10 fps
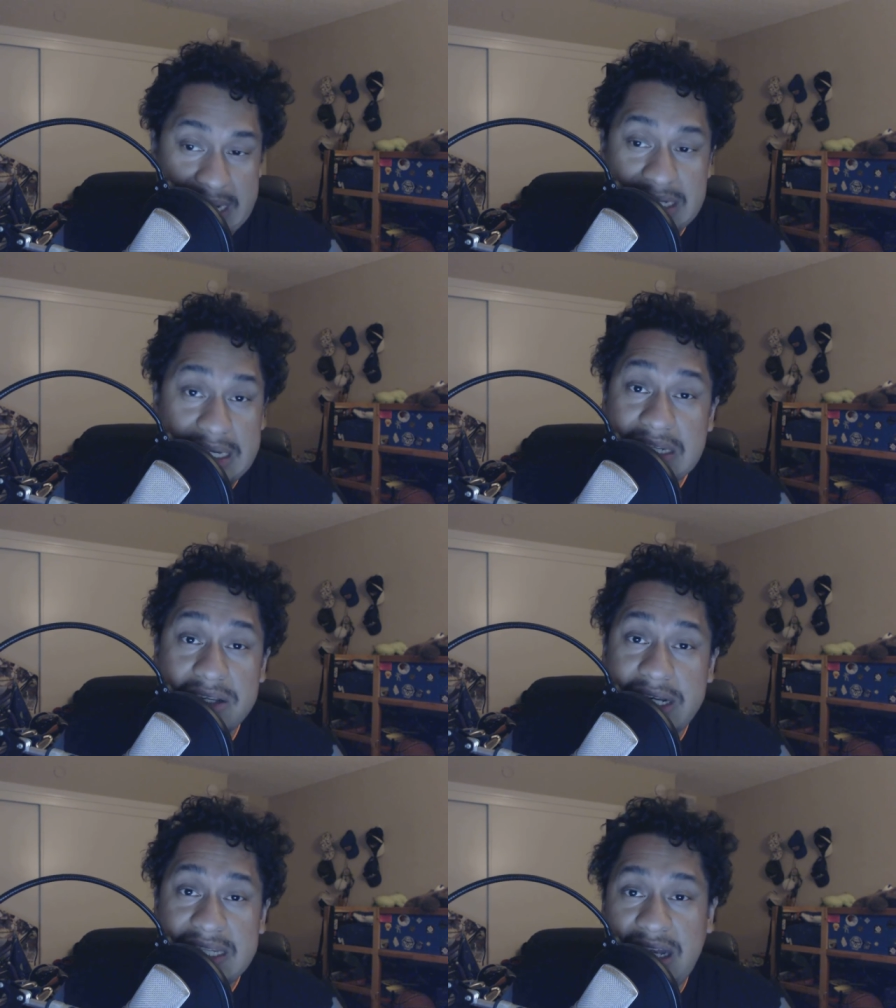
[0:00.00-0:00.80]
He's
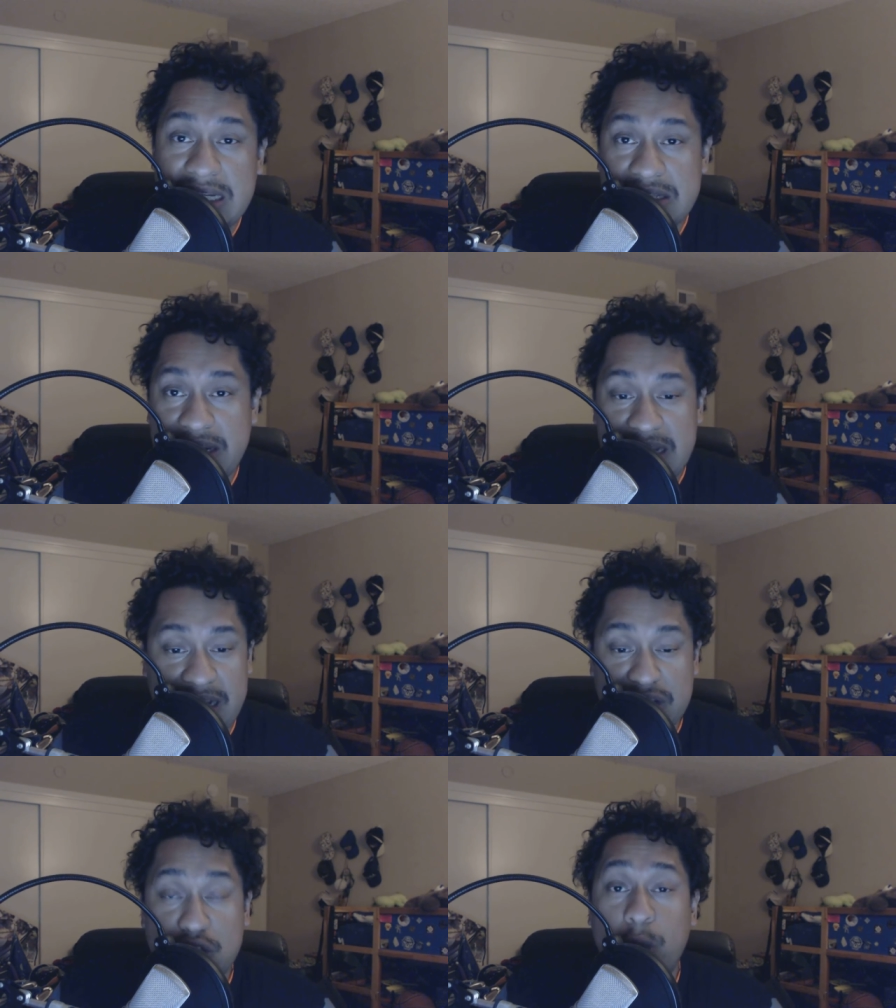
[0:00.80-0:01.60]
he's looking solid. He's
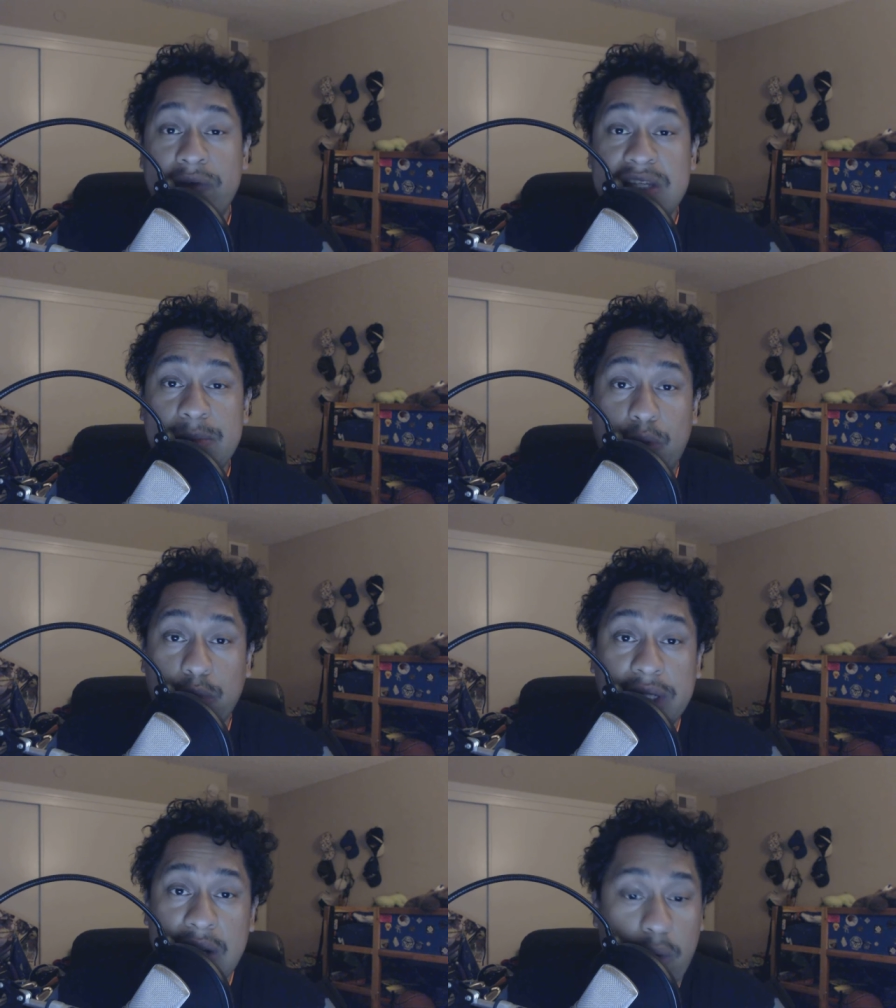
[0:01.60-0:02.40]
looking like a
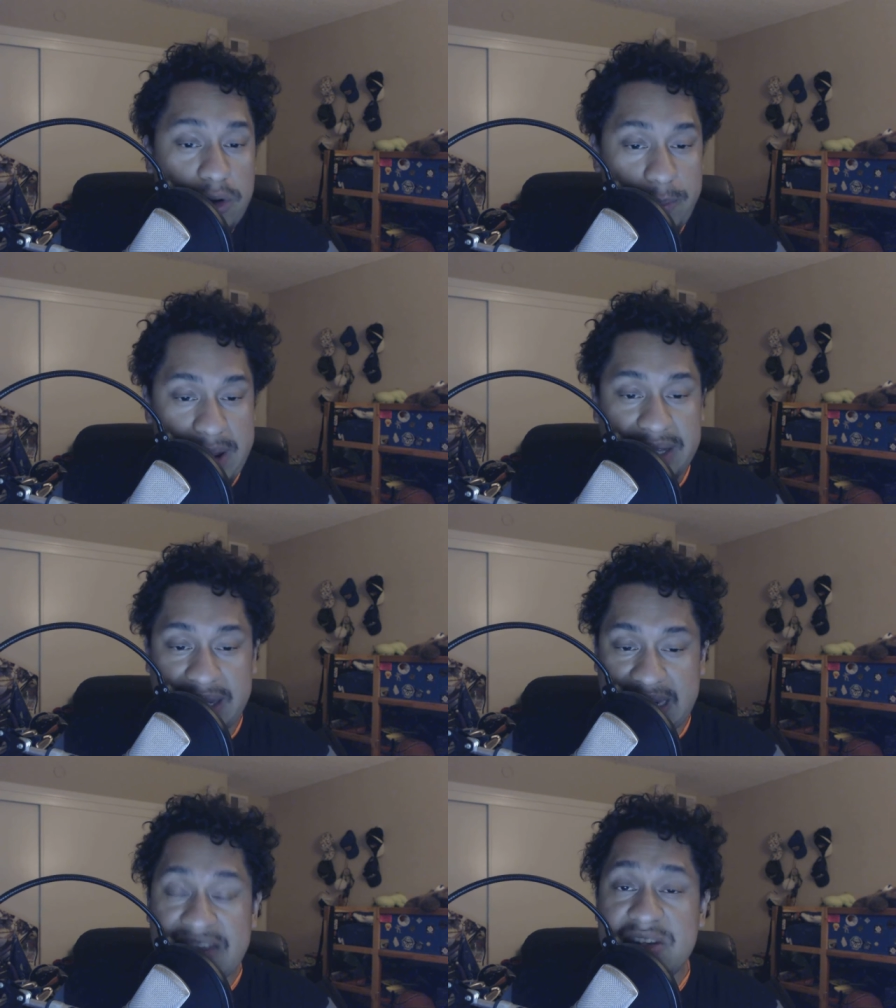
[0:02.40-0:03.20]
serviceable rookie
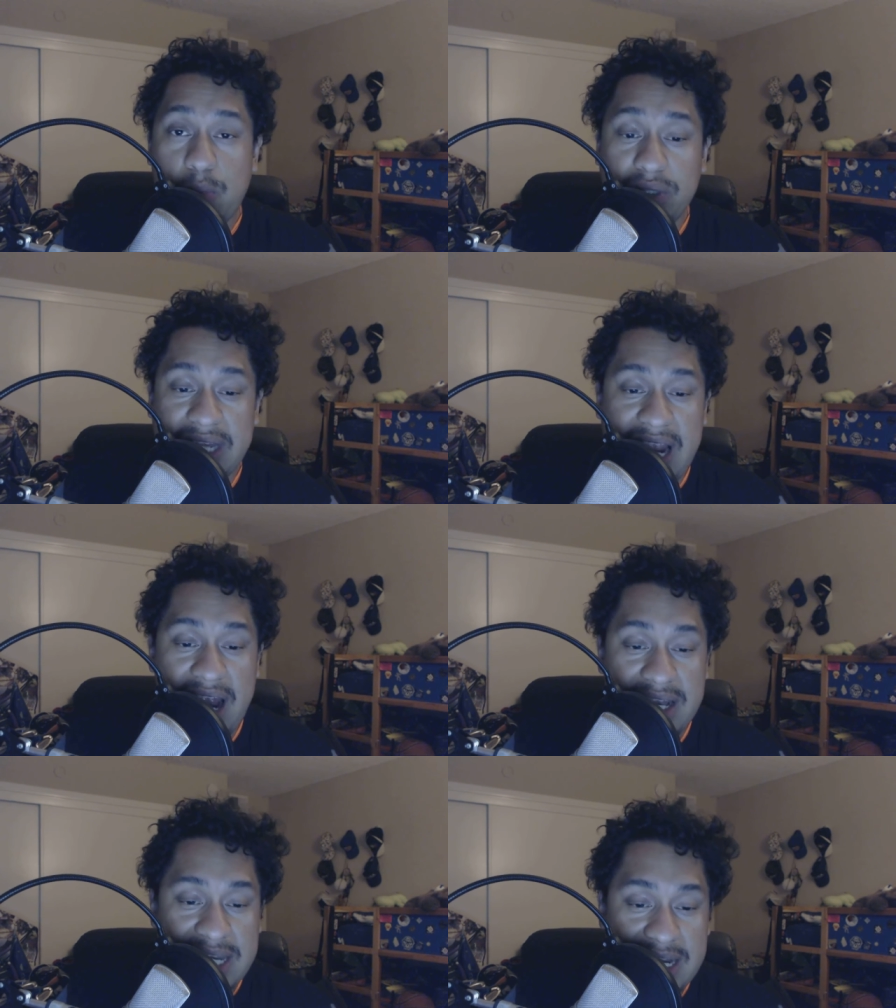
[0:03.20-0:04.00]
quarterback that gives them what they
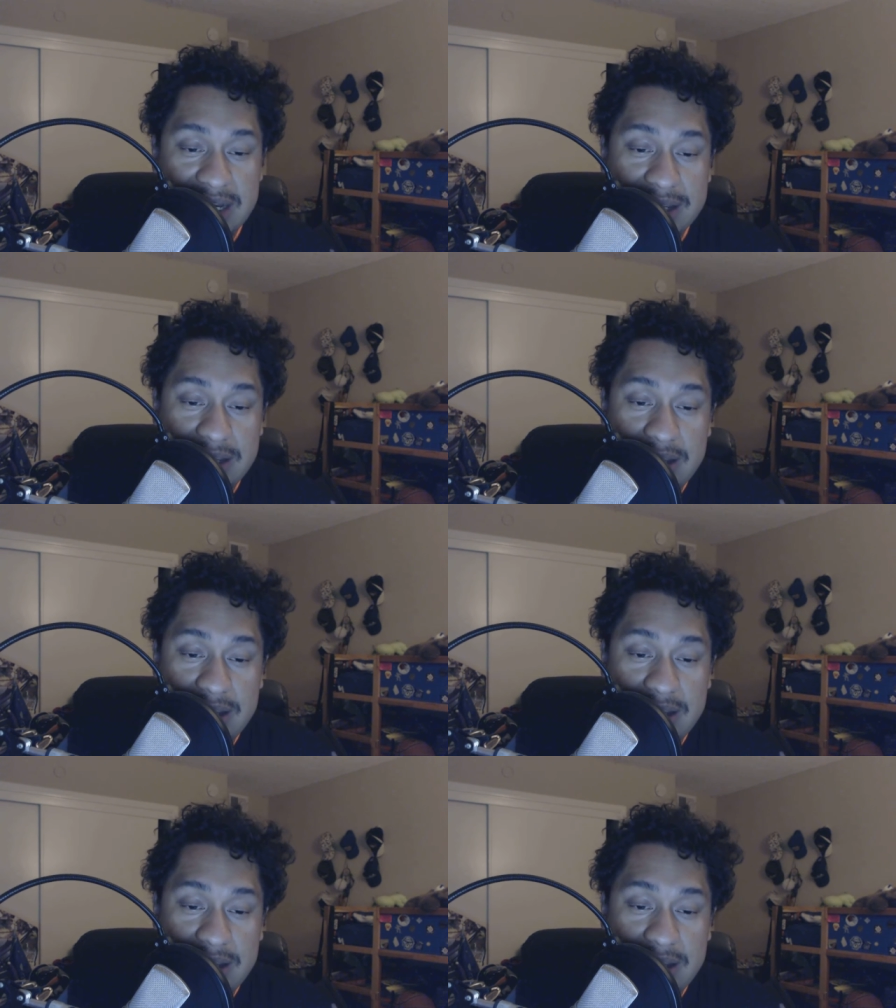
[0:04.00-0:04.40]
kind of need.